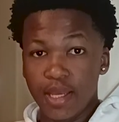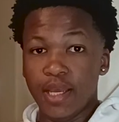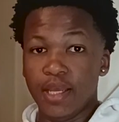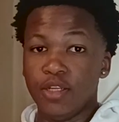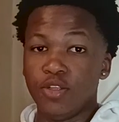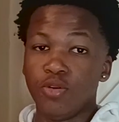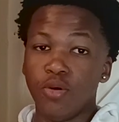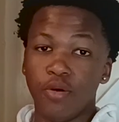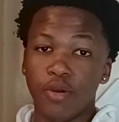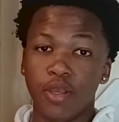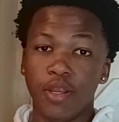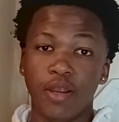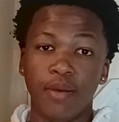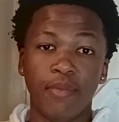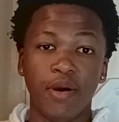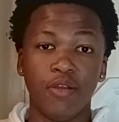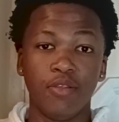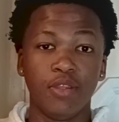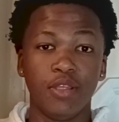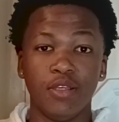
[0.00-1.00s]
and talking
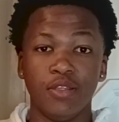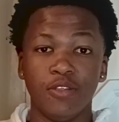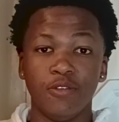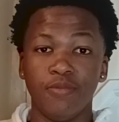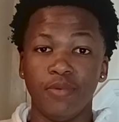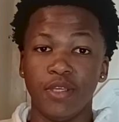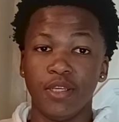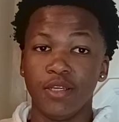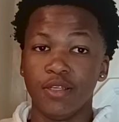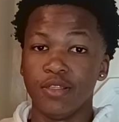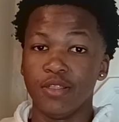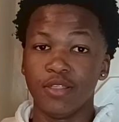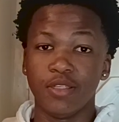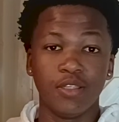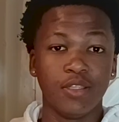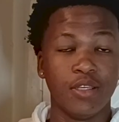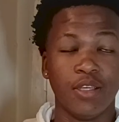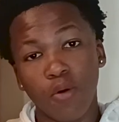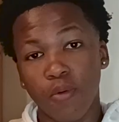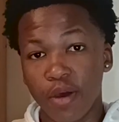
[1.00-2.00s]
about this,
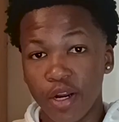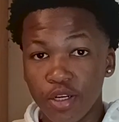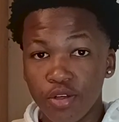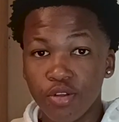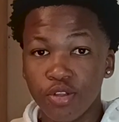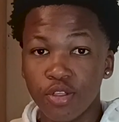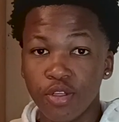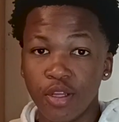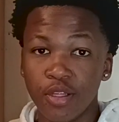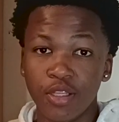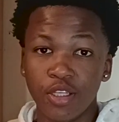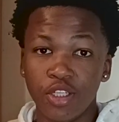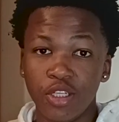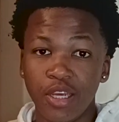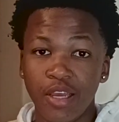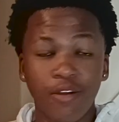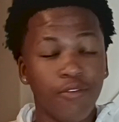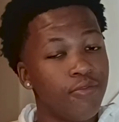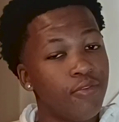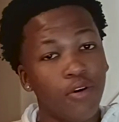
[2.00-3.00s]
because I've been wanting to start this
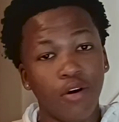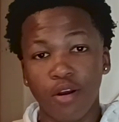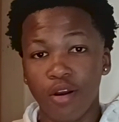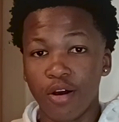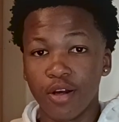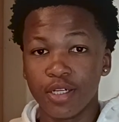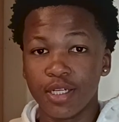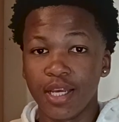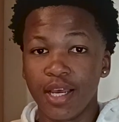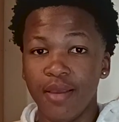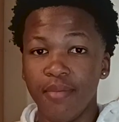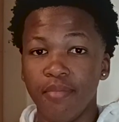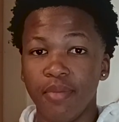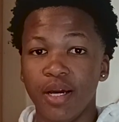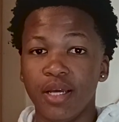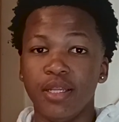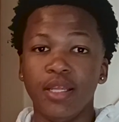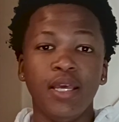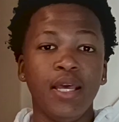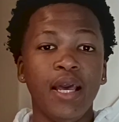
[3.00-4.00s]
channel for a long time,
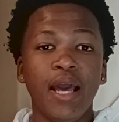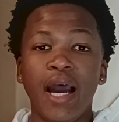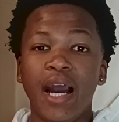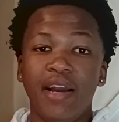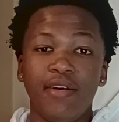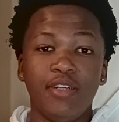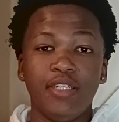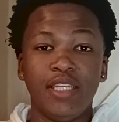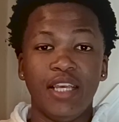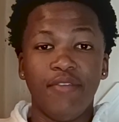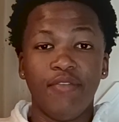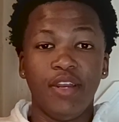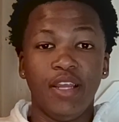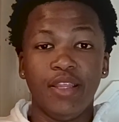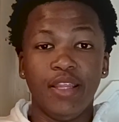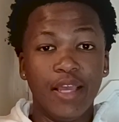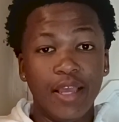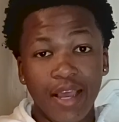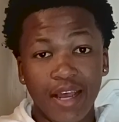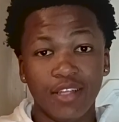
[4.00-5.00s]
but I just haven't
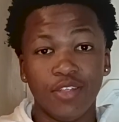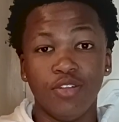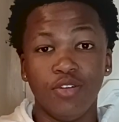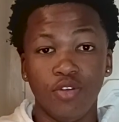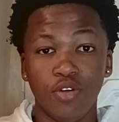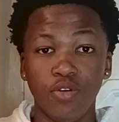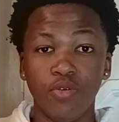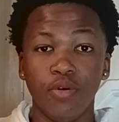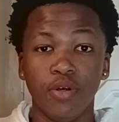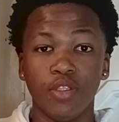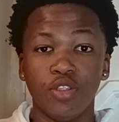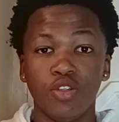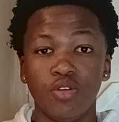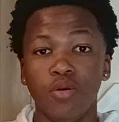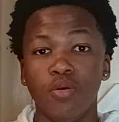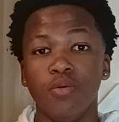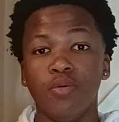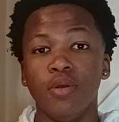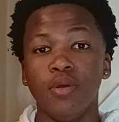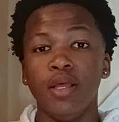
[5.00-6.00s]
had the guts to do it.
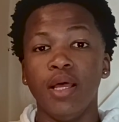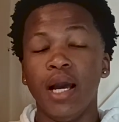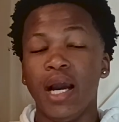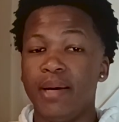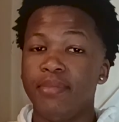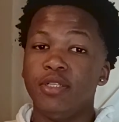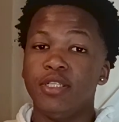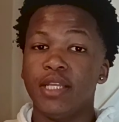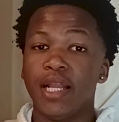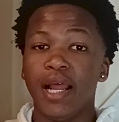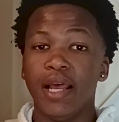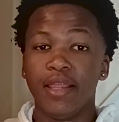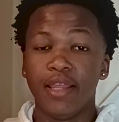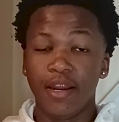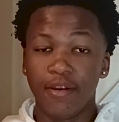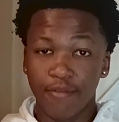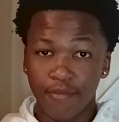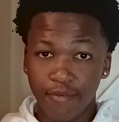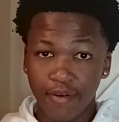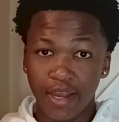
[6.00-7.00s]
So I'm just glad
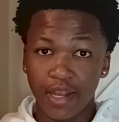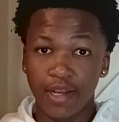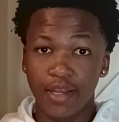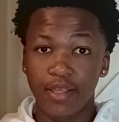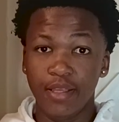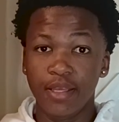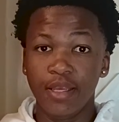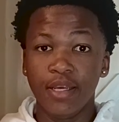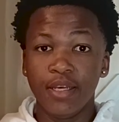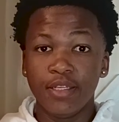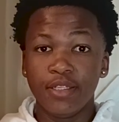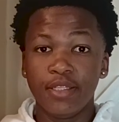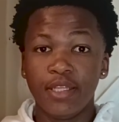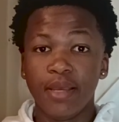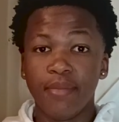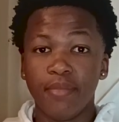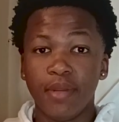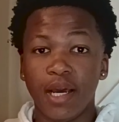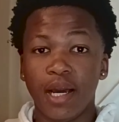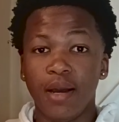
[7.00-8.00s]
that I finally
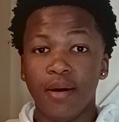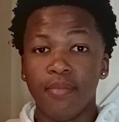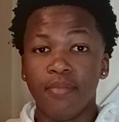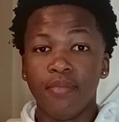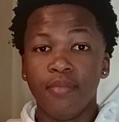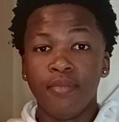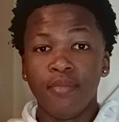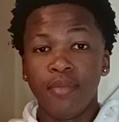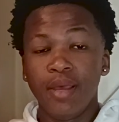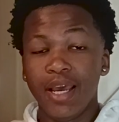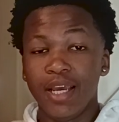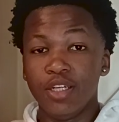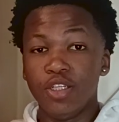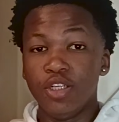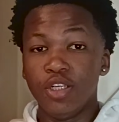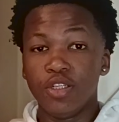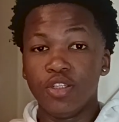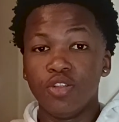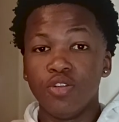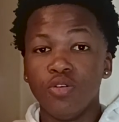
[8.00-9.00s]
stepped up and
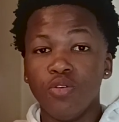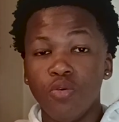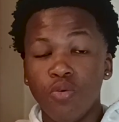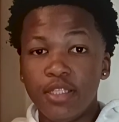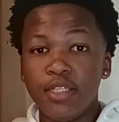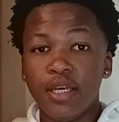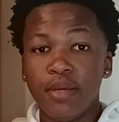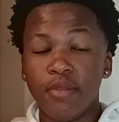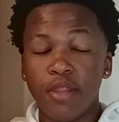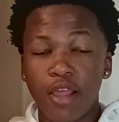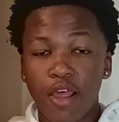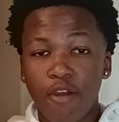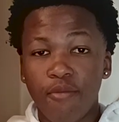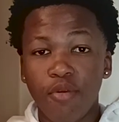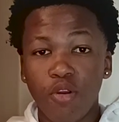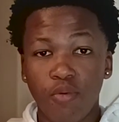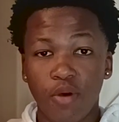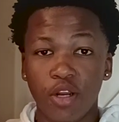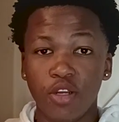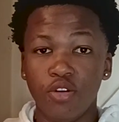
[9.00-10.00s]
just did something that I've
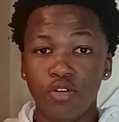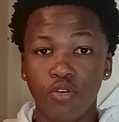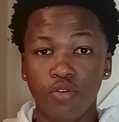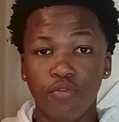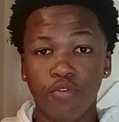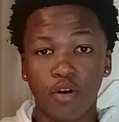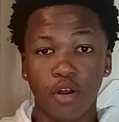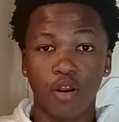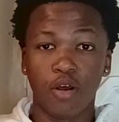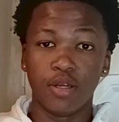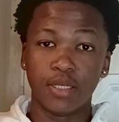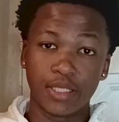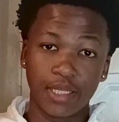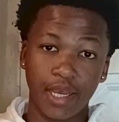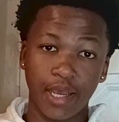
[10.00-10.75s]
been wanting to do for a long